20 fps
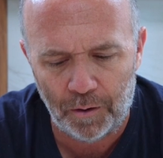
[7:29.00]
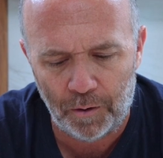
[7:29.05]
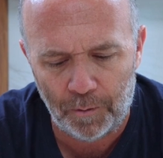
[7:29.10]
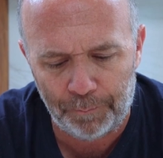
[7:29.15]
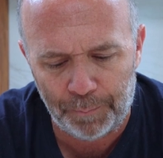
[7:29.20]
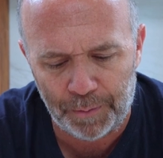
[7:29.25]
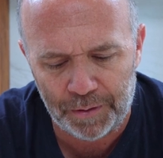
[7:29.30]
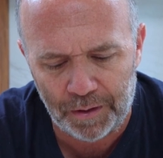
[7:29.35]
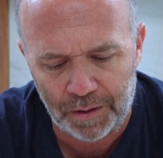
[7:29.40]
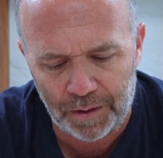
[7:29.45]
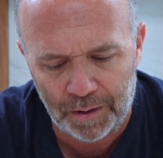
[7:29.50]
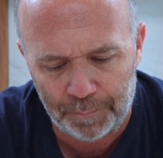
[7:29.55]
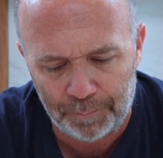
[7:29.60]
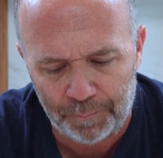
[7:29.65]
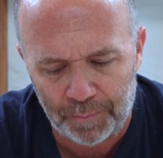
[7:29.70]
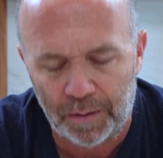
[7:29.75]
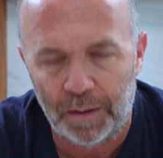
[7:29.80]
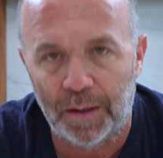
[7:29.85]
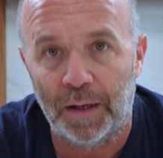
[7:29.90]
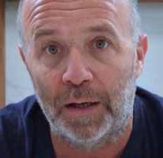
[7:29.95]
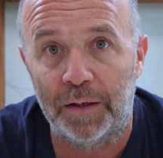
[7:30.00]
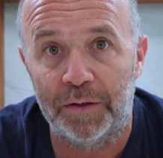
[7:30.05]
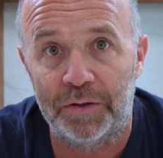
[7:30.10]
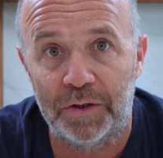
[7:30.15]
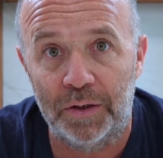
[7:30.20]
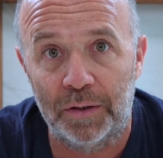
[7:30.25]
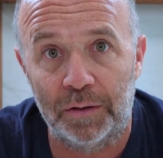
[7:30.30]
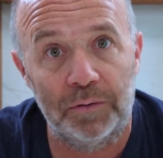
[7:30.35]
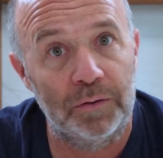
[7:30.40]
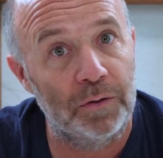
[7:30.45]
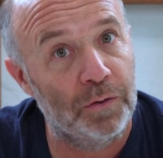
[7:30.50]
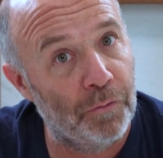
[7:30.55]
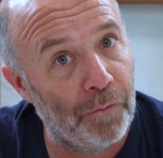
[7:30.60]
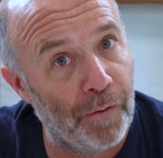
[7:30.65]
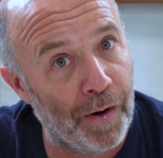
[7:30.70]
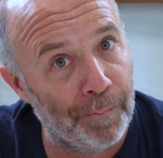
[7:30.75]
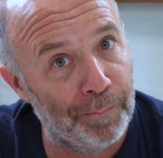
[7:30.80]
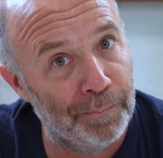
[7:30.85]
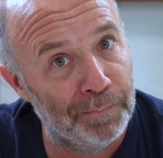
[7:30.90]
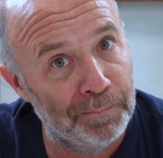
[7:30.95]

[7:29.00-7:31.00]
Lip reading: open it up and check the crumb.